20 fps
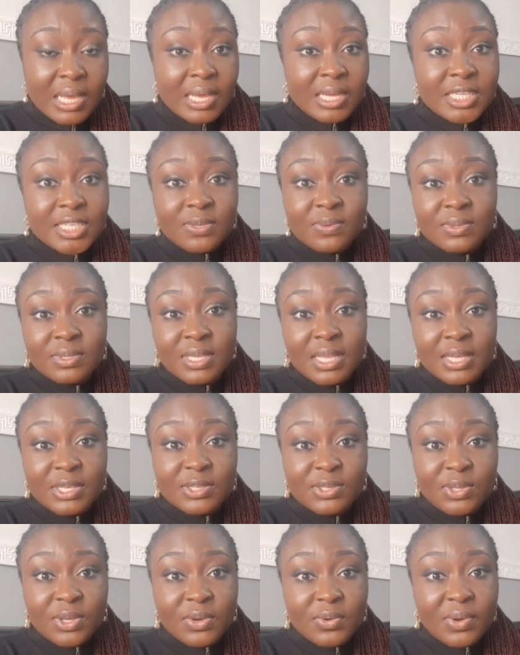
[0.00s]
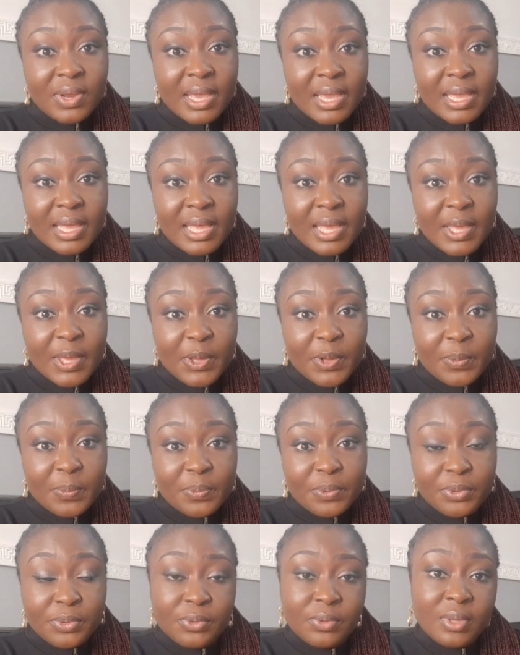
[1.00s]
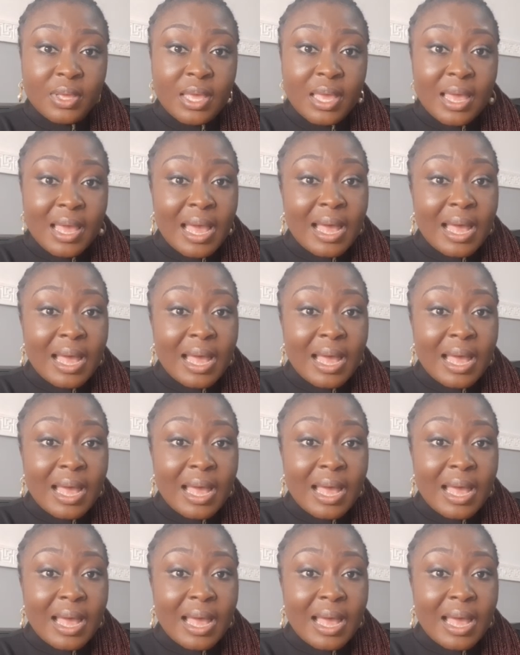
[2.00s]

And she was like, sorry, I can't help you.